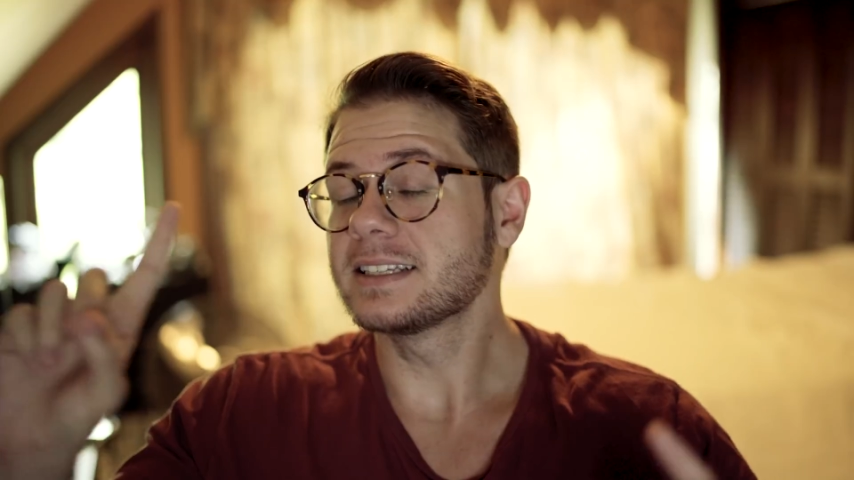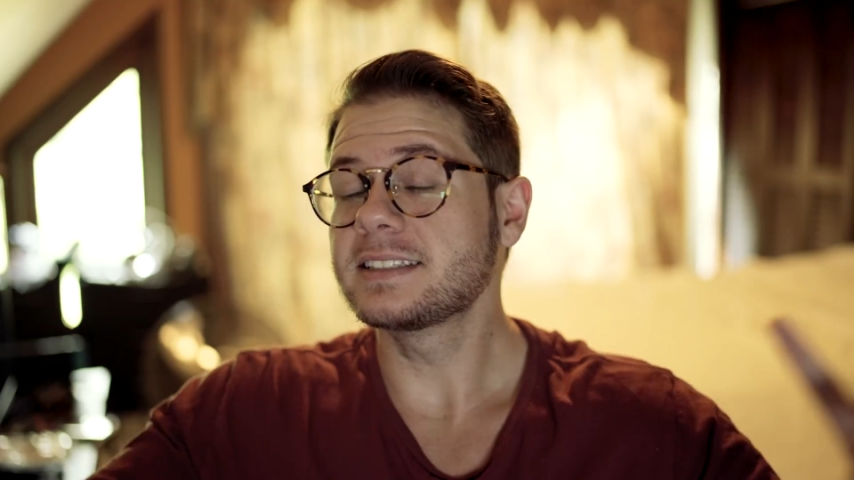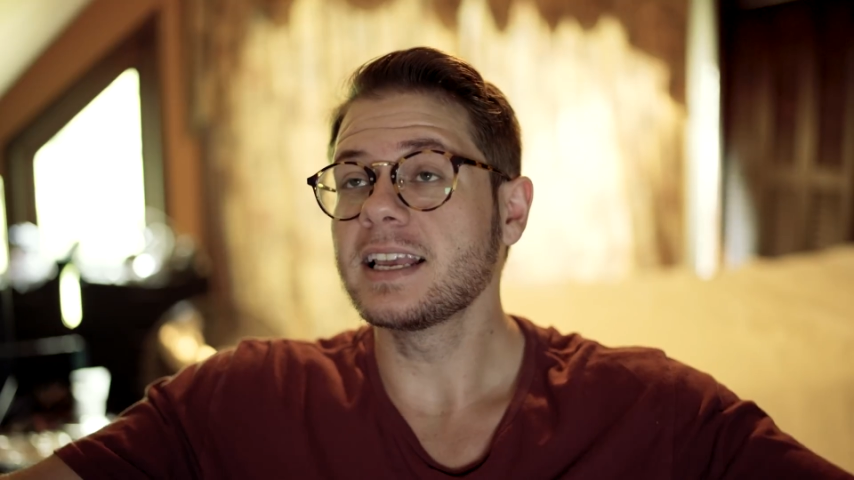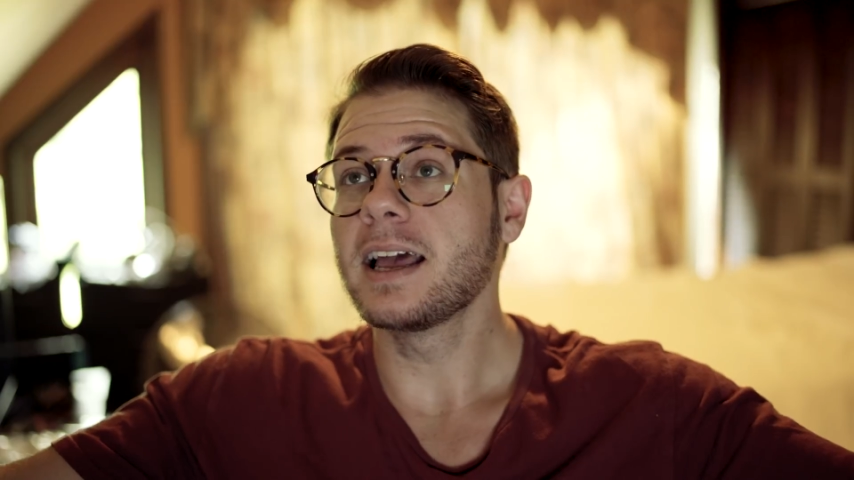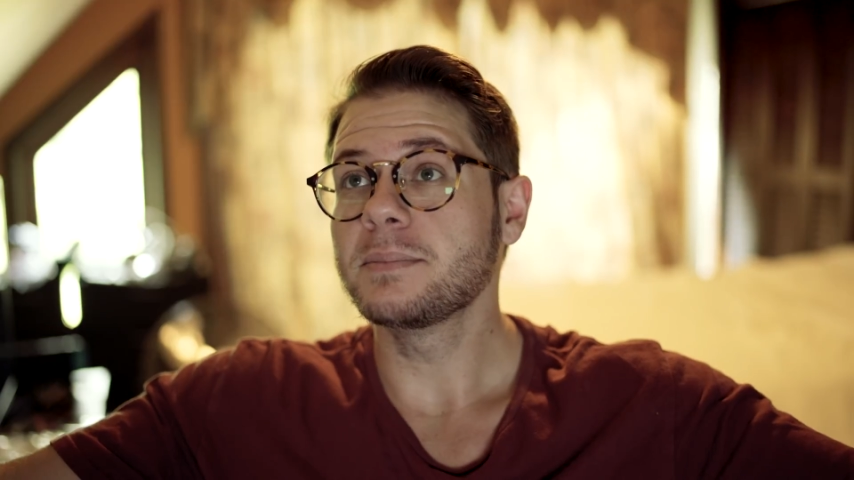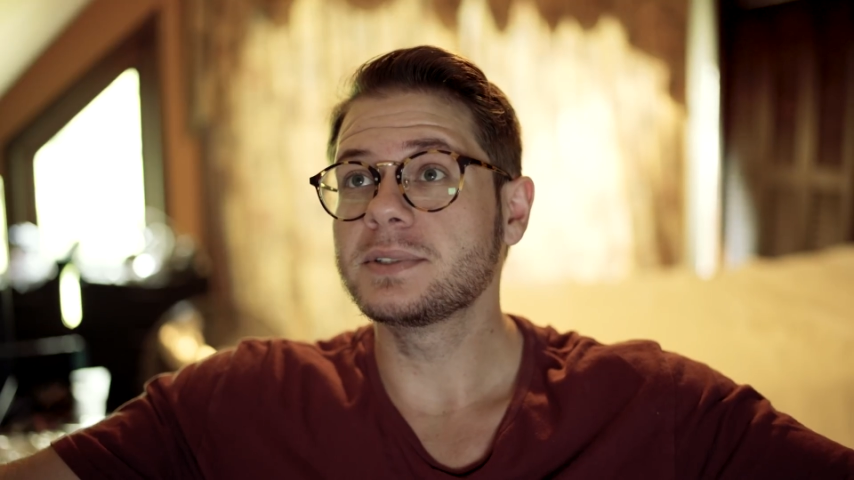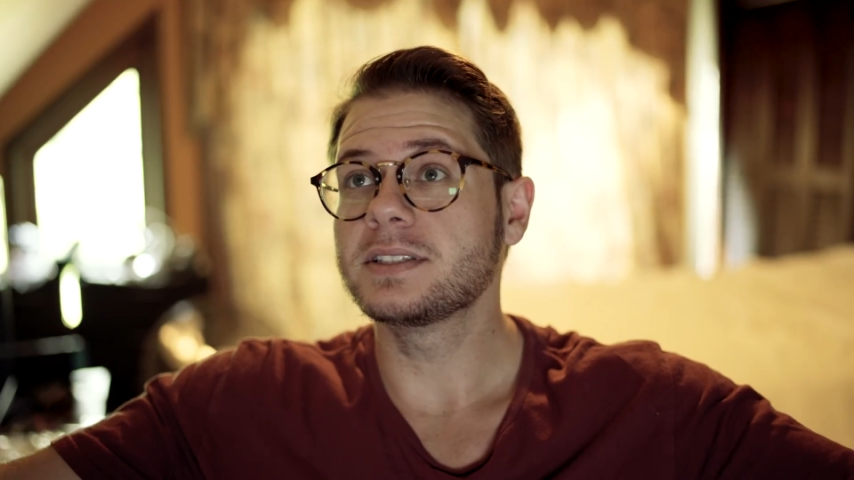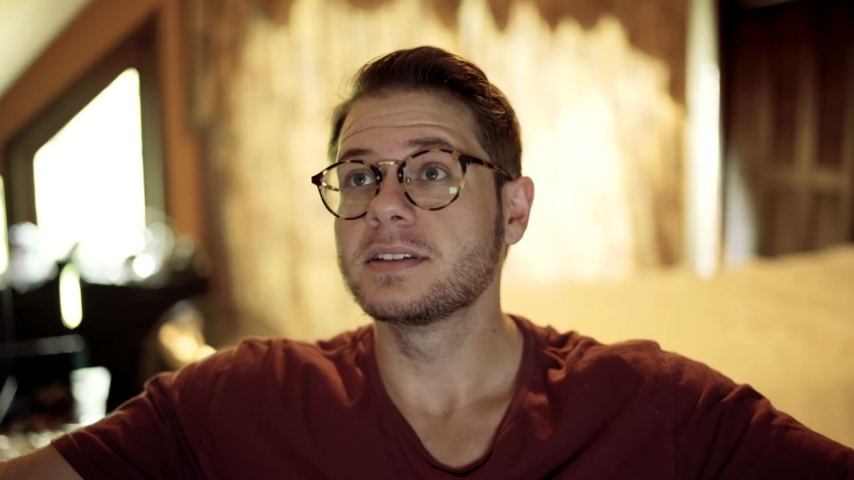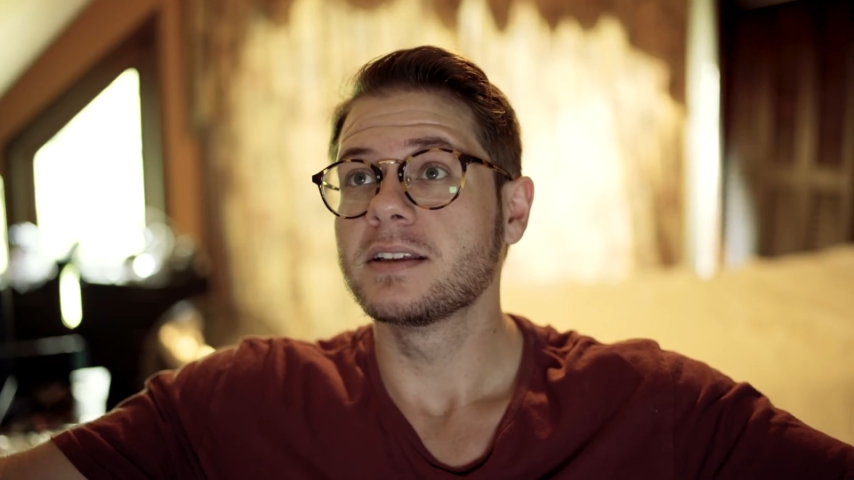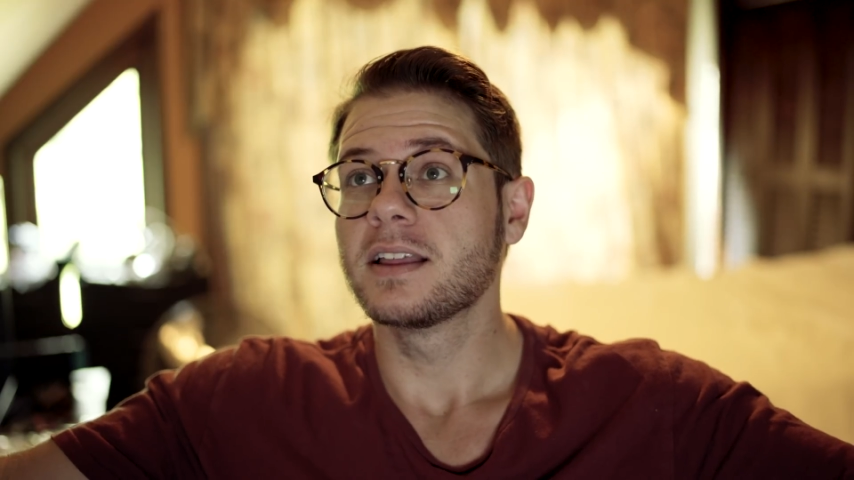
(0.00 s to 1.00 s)

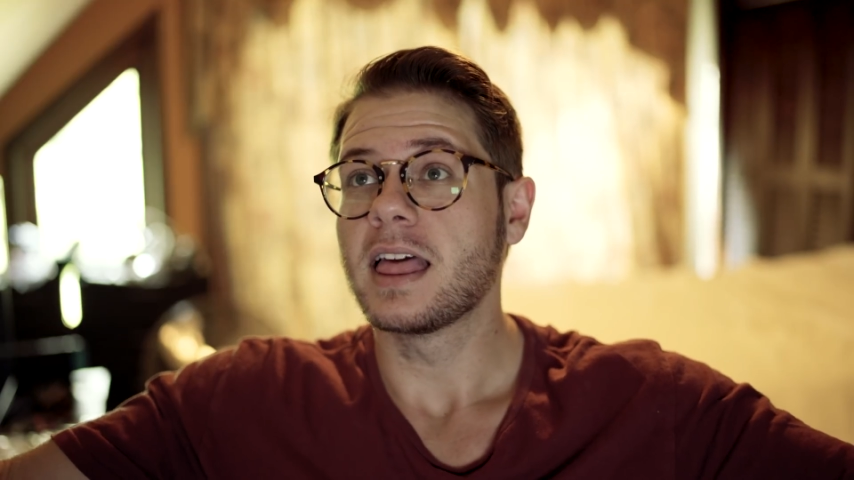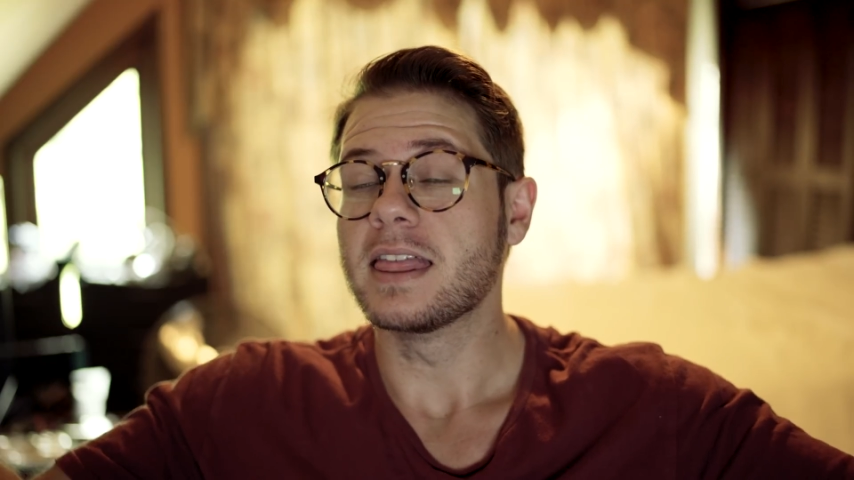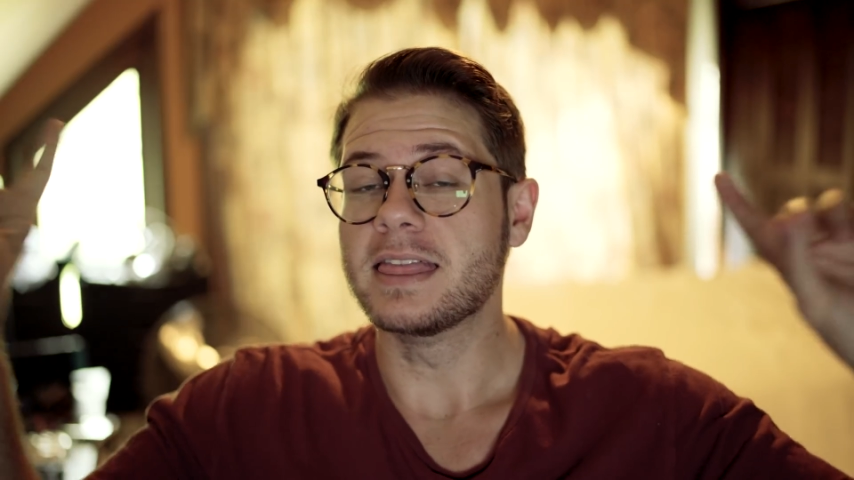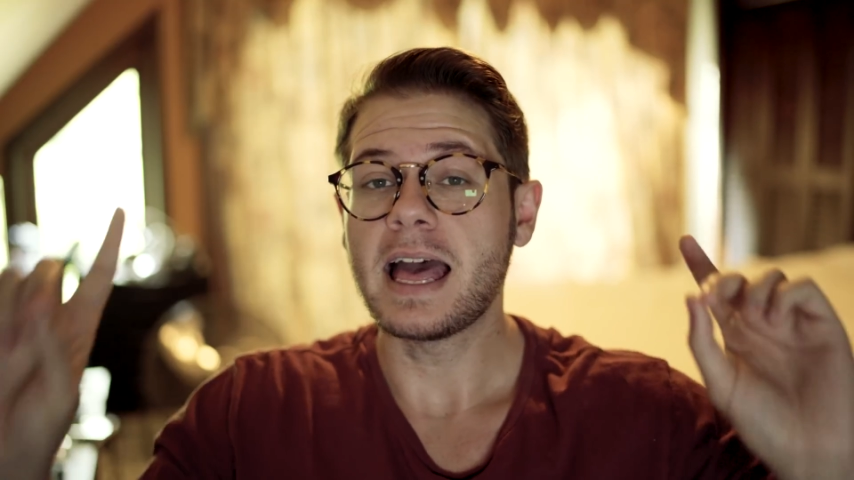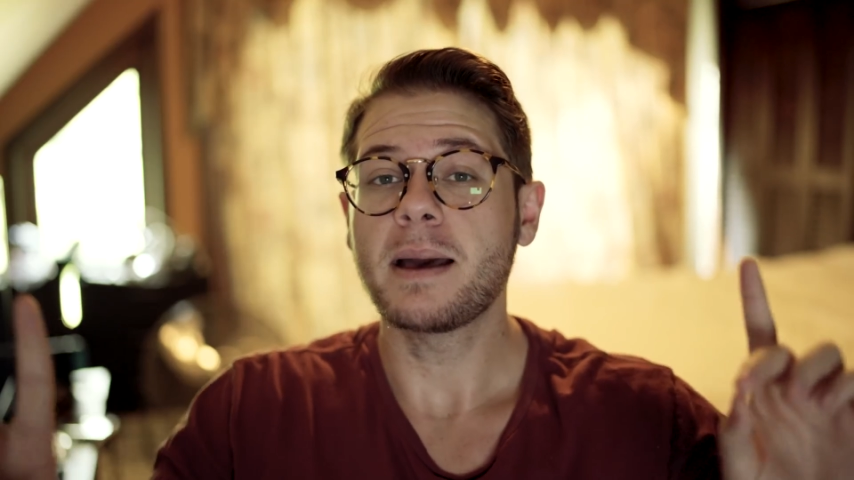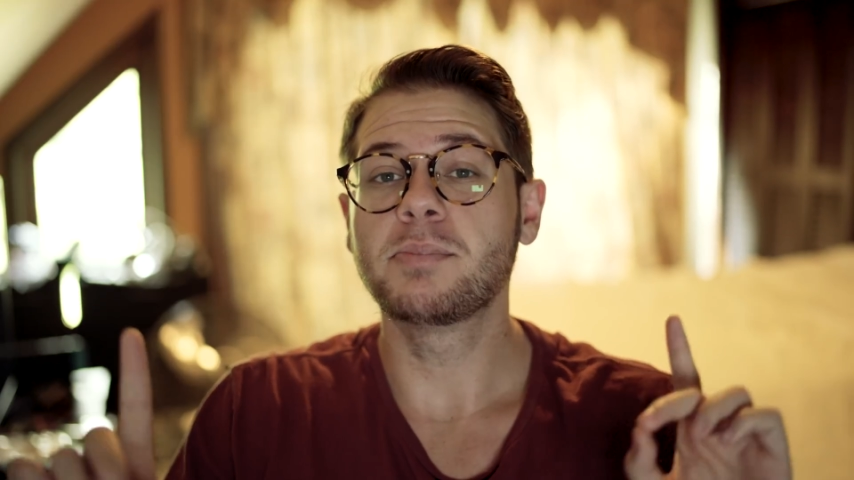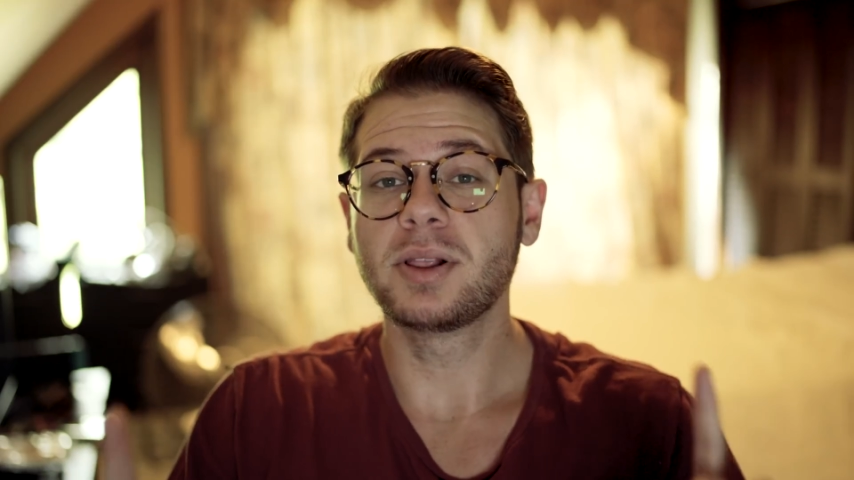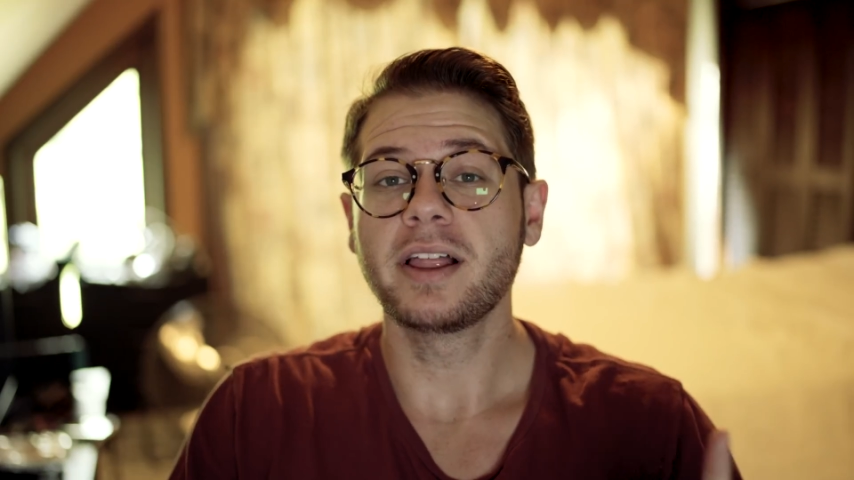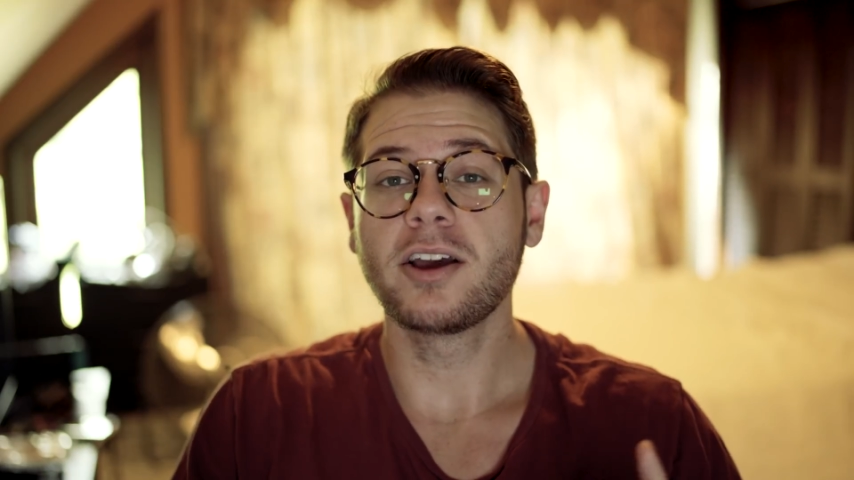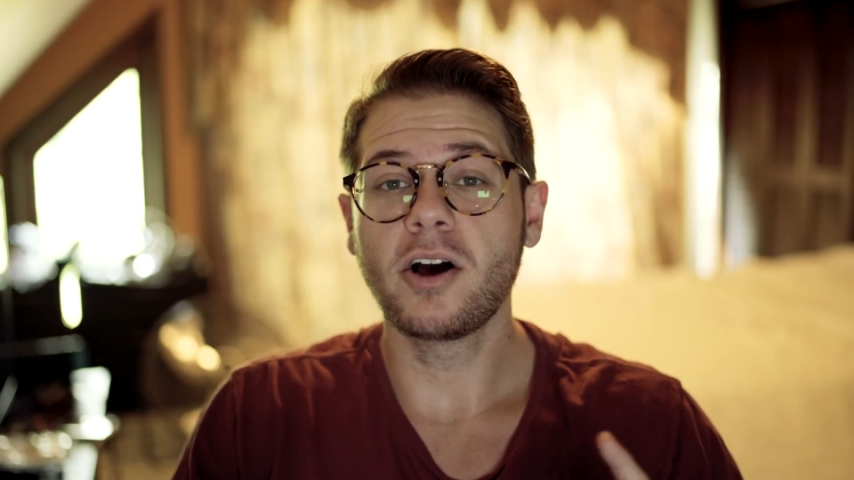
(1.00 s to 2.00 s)
Except that
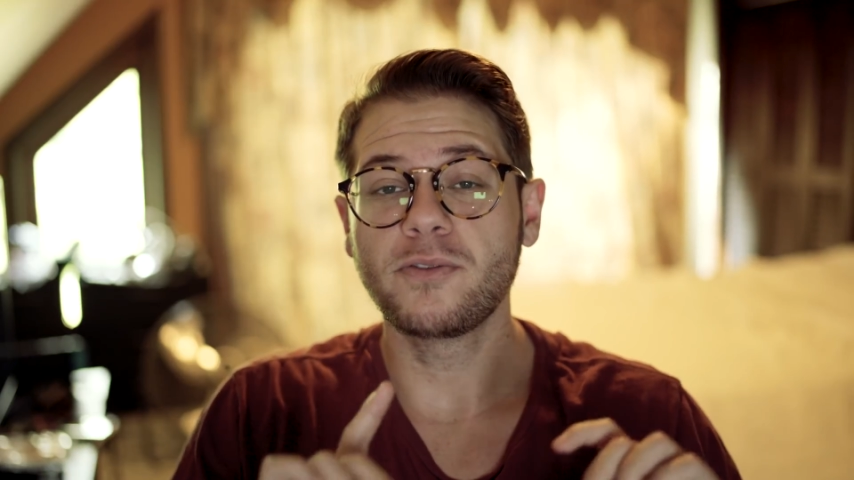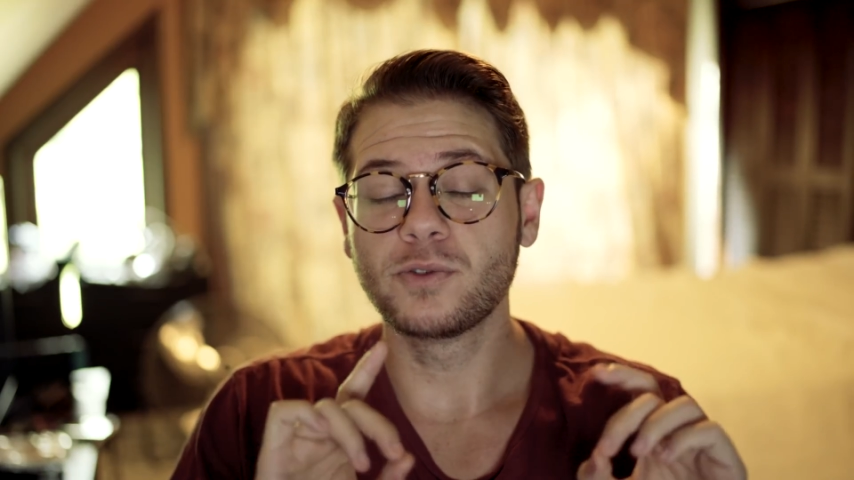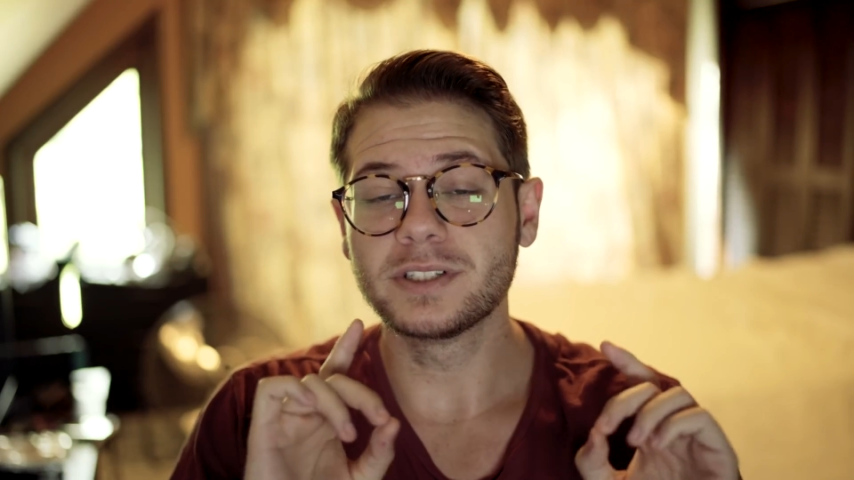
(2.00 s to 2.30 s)
playoff